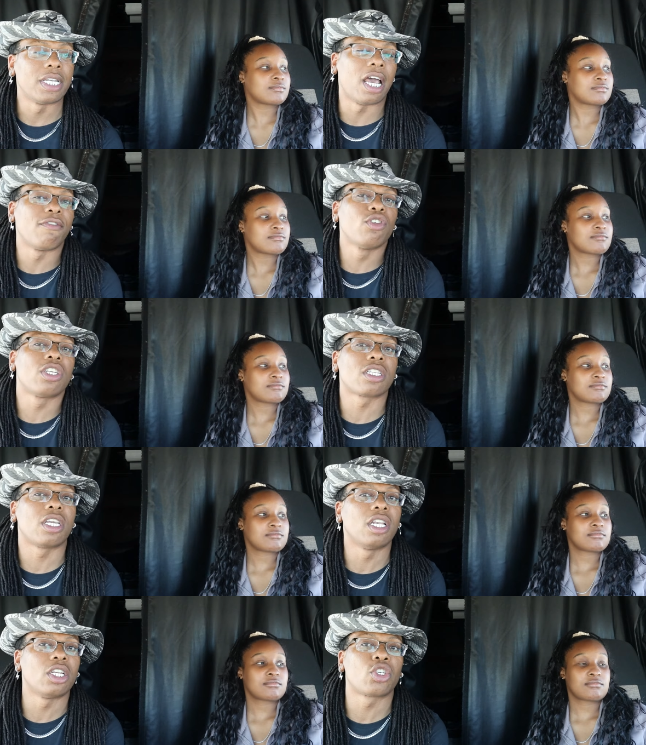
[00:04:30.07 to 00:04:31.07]
Speaker 1: now, if you
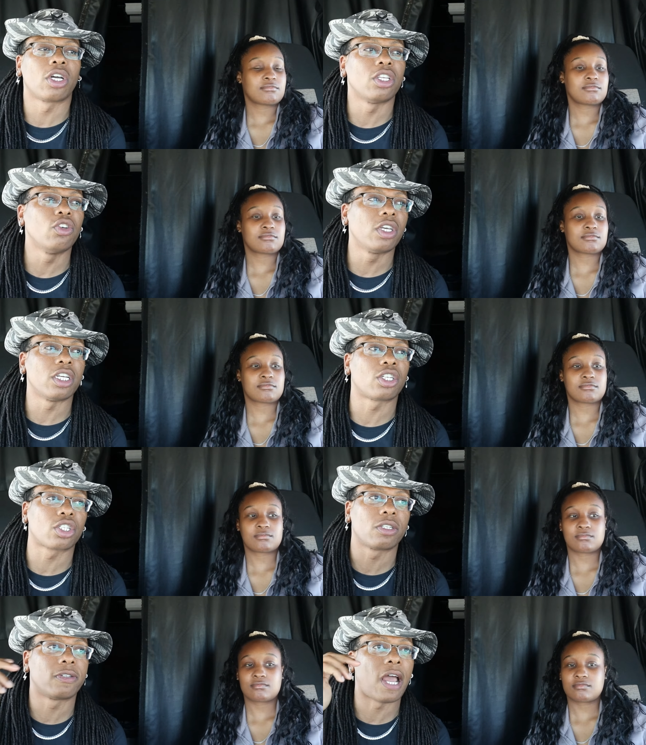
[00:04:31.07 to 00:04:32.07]
just get in the truck and you
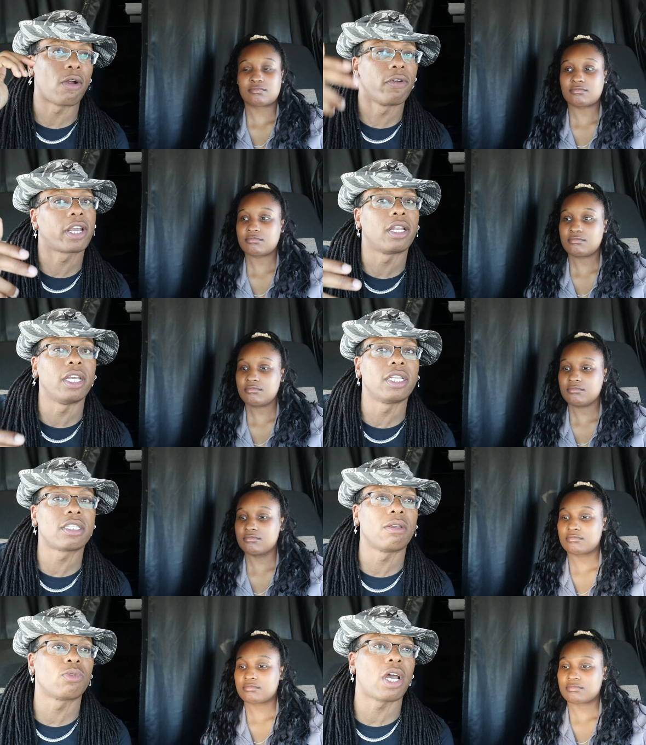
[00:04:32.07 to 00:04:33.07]
get directly in the
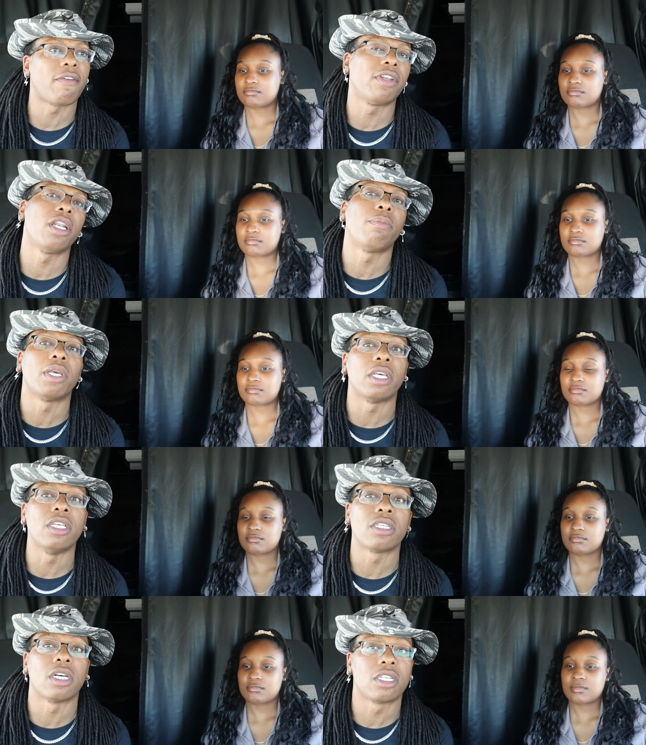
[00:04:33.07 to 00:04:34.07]
team drive, then it'd be an
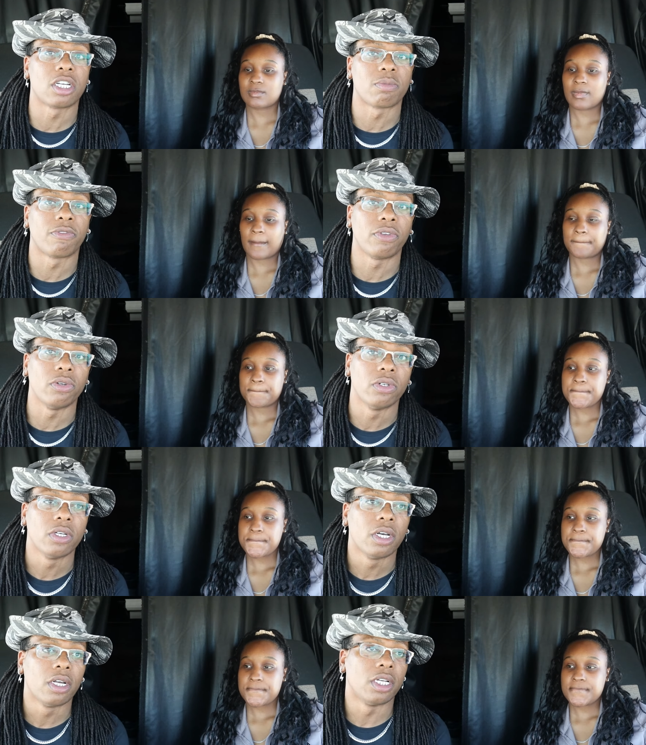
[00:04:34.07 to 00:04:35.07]
easier adjustment for you.
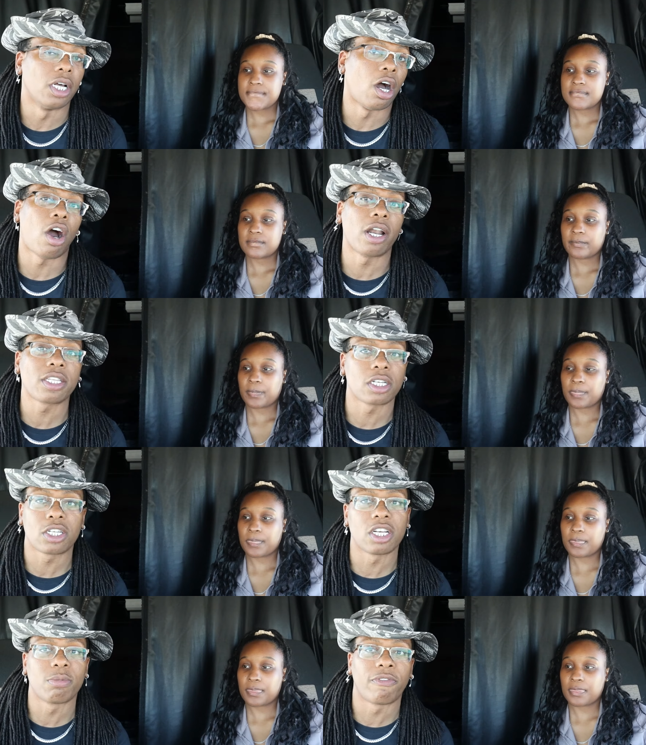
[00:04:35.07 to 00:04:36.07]
The hardest
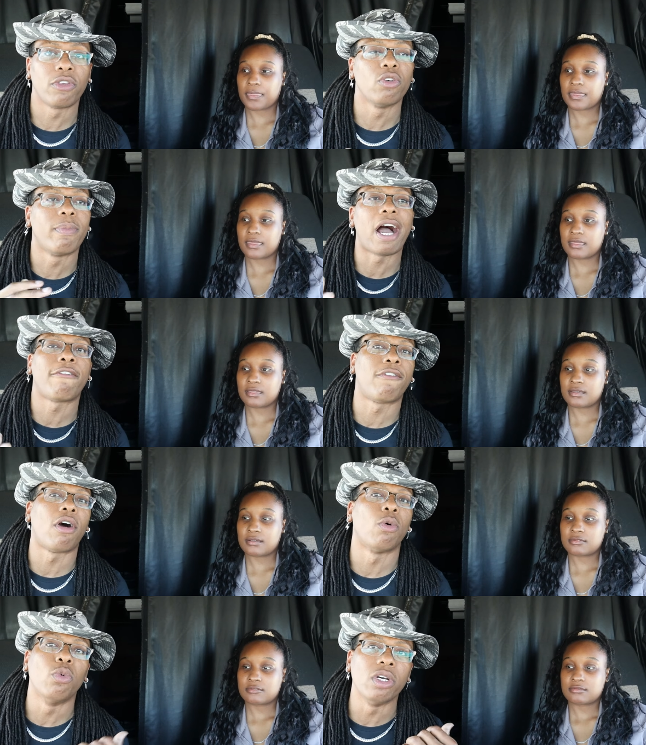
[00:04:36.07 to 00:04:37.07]
adjustment for you by
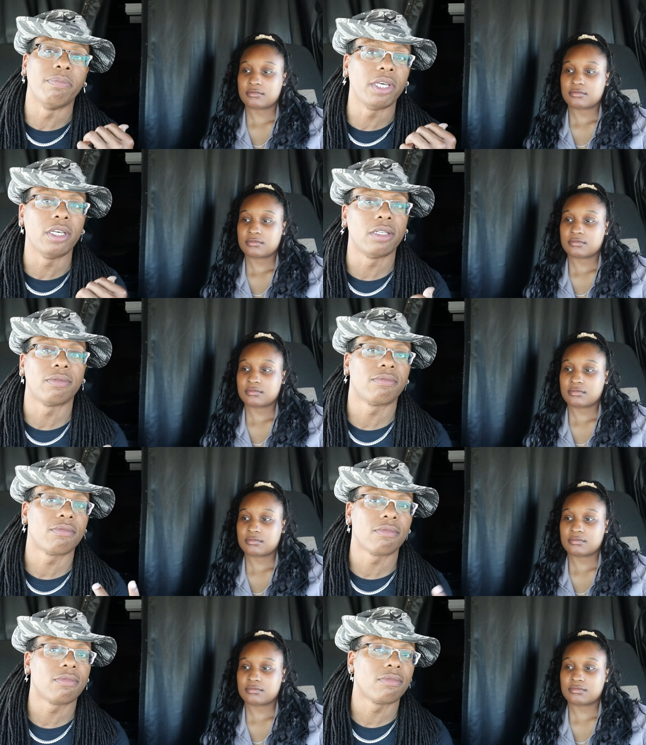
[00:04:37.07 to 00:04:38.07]
far would be
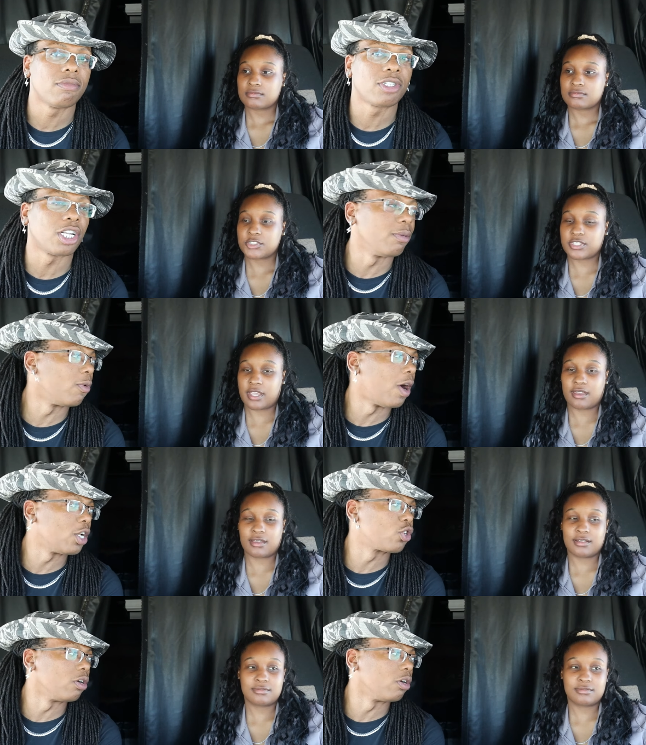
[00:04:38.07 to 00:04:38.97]
sleeping while the